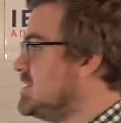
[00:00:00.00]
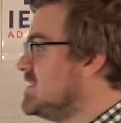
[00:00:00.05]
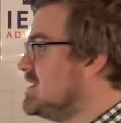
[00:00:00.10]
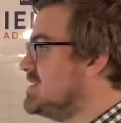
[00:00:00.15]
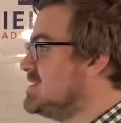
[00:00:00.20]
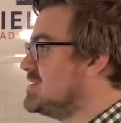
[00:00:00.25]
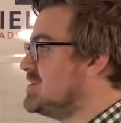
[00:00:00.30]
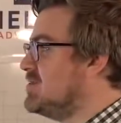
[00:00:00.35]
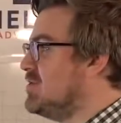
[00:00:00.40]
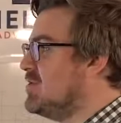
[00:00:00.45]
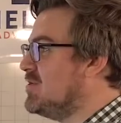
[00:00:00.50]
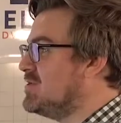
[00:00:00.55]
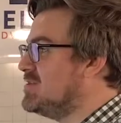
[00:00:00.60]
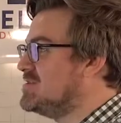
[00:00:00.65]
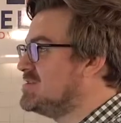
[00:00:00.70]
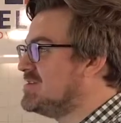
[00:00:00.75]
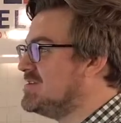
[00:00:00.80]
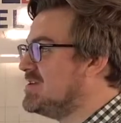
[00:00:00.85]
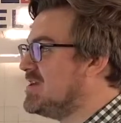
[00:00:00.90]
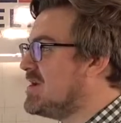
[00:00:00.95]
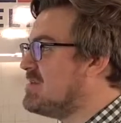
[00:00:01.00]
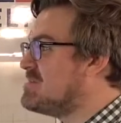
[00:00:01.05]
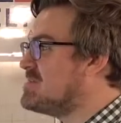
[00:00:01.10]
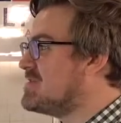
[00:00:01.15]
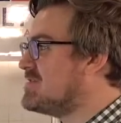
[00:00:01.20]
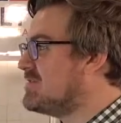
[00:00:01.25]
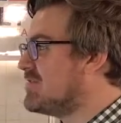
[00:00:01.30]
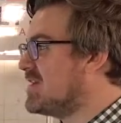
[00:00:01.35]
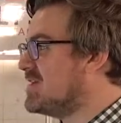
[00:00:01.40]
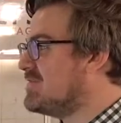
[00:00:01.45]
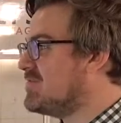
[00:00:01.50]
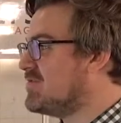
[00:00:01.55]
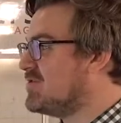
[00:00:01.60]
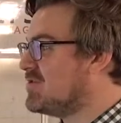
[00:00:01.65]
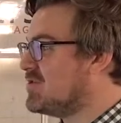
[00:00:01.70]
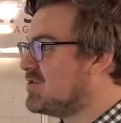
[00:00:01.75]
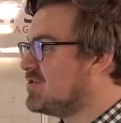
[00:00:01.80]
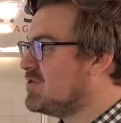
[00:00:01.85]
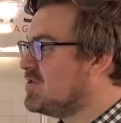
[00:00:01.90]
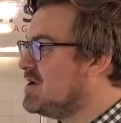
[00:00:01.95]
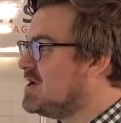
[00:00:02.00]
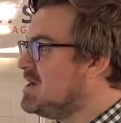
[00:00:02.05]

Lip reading: is going to not be great for you.